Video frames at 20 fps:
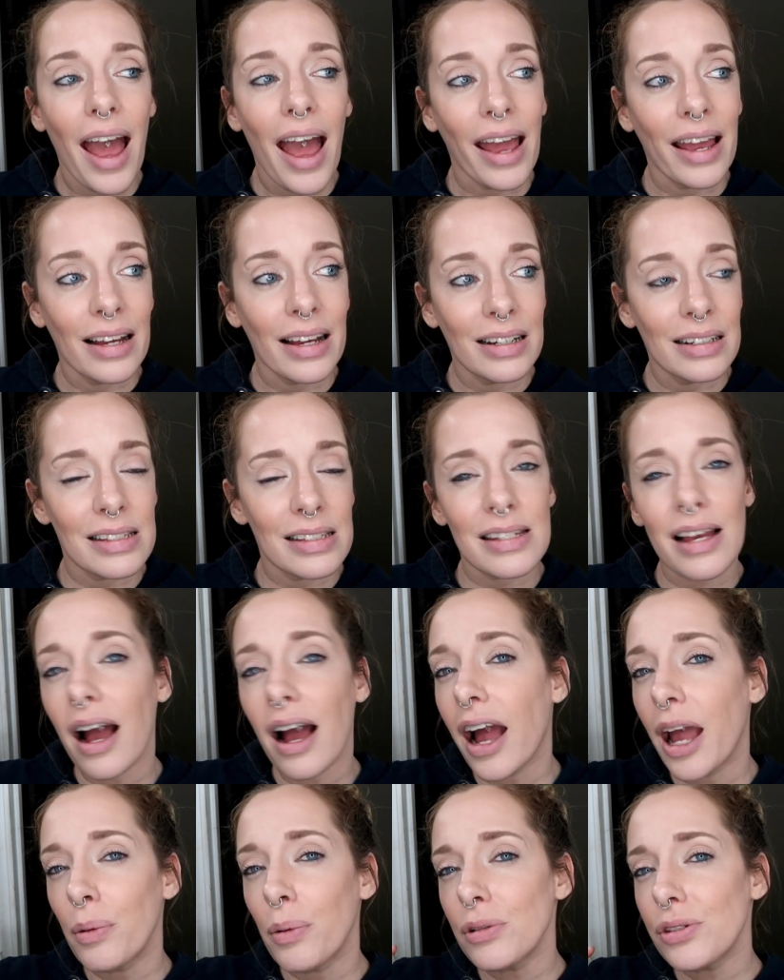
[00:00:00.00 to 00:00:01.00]
And
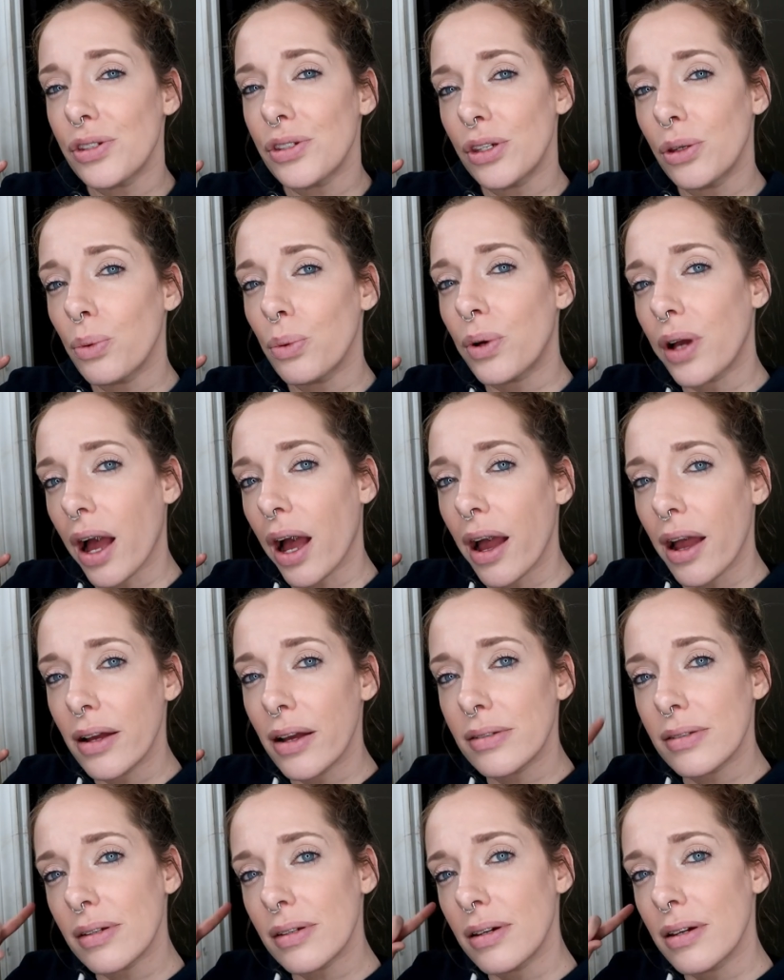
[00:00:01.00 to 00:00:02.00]
I will see you
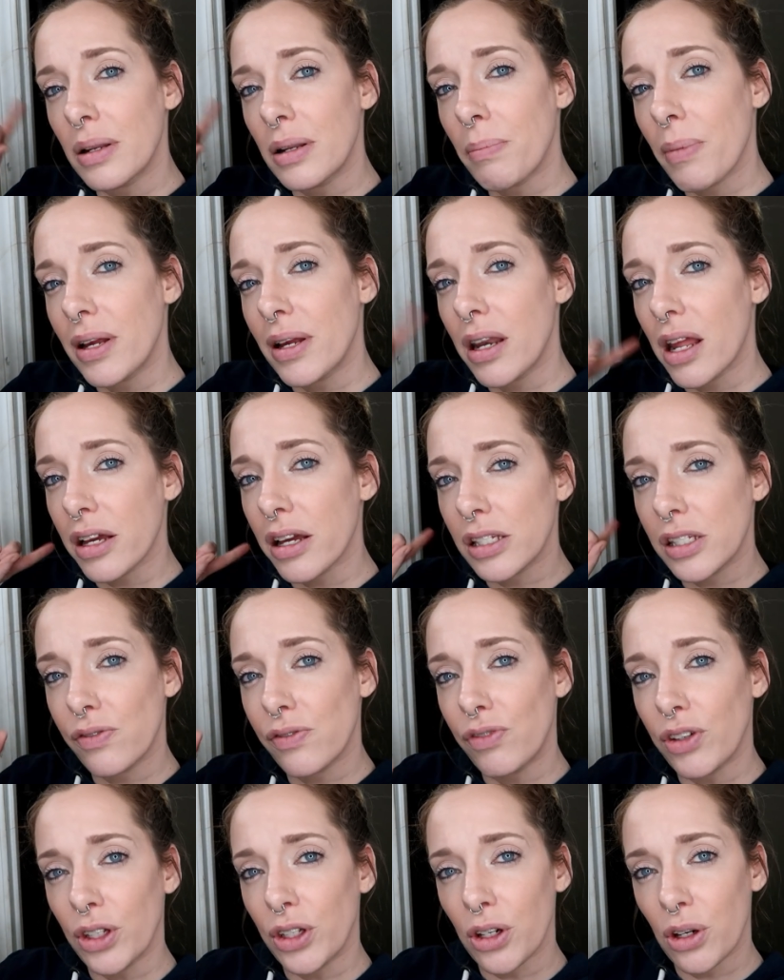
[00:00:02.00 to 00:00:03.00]
guys in my next
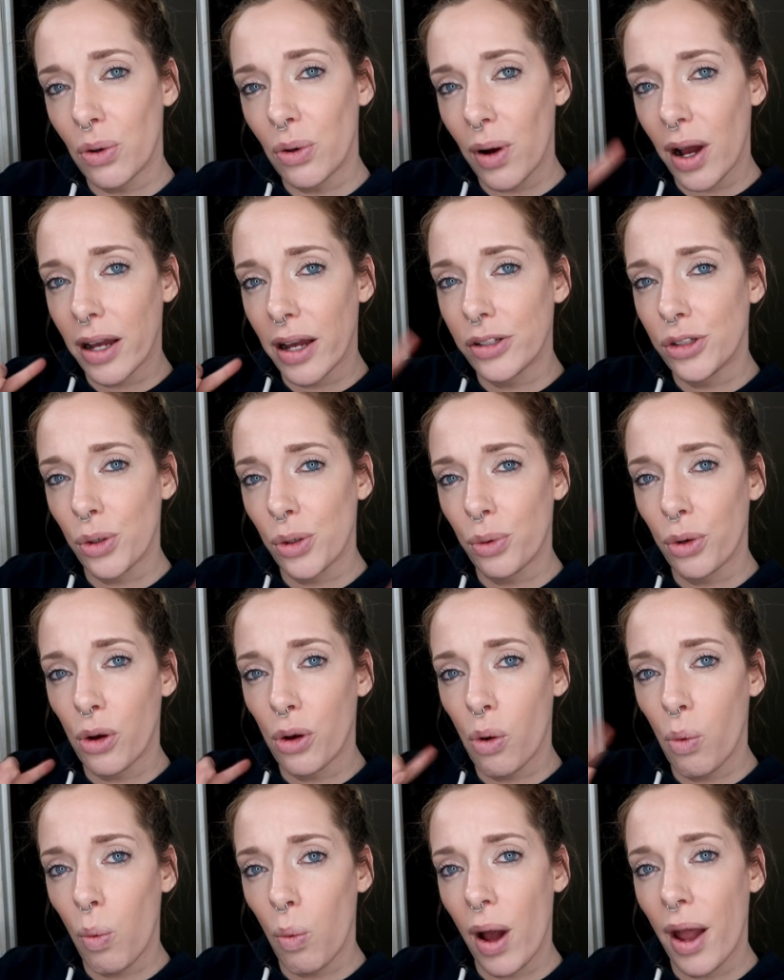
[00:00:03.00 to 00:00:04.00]
video. I don't
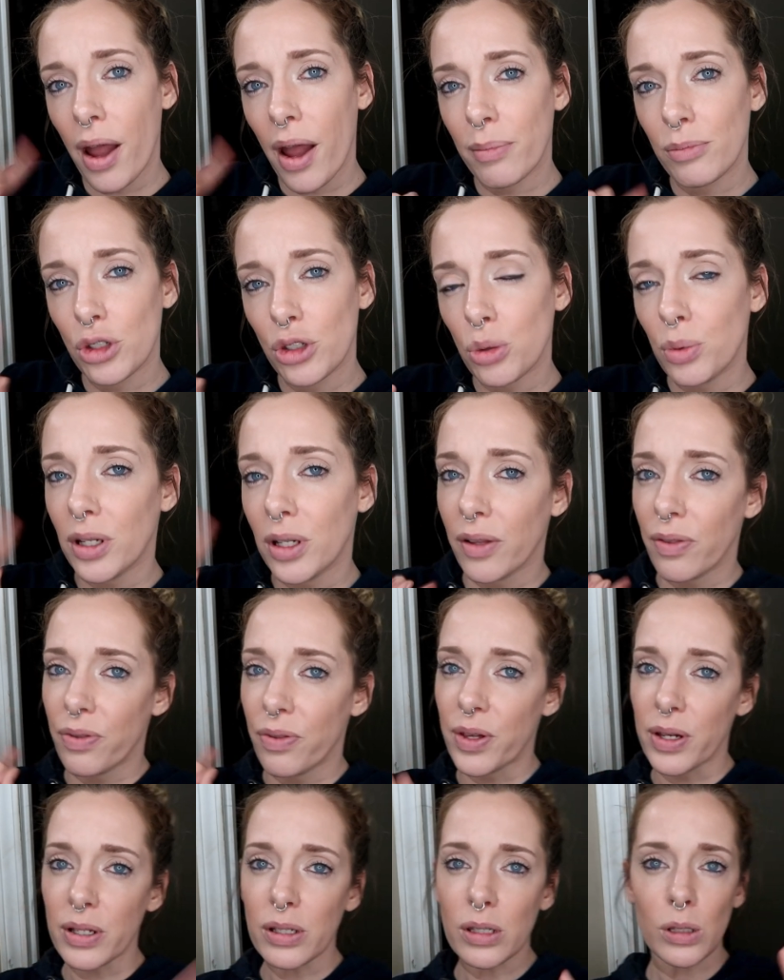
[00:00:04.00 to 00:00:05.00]
know why I'm doing
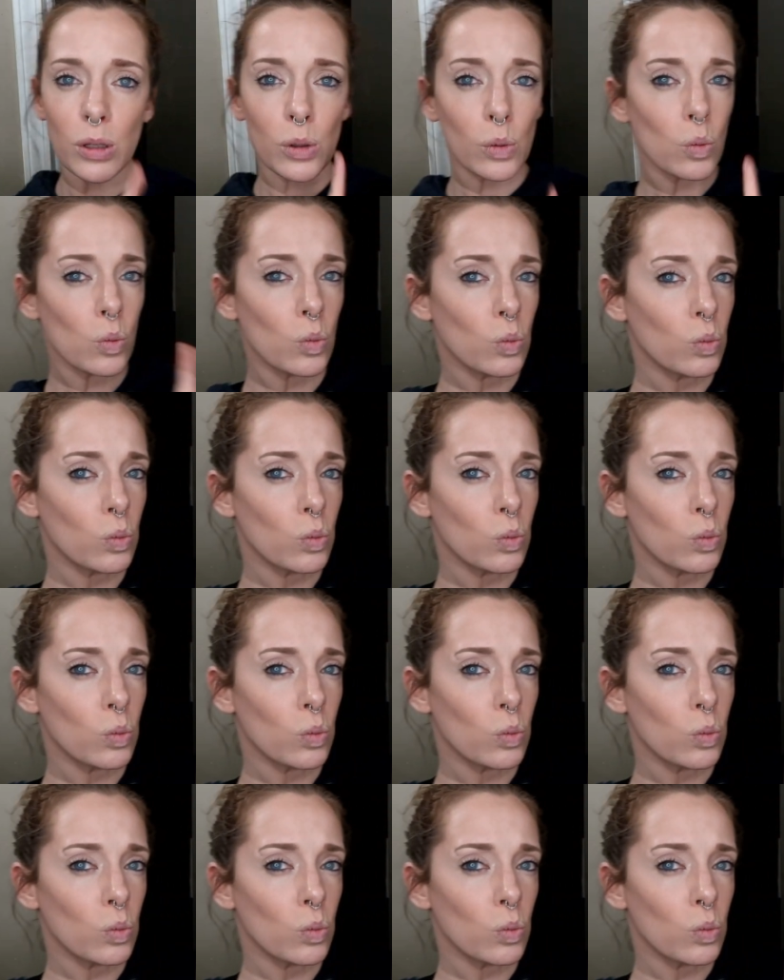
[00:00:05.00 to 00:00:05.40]
this.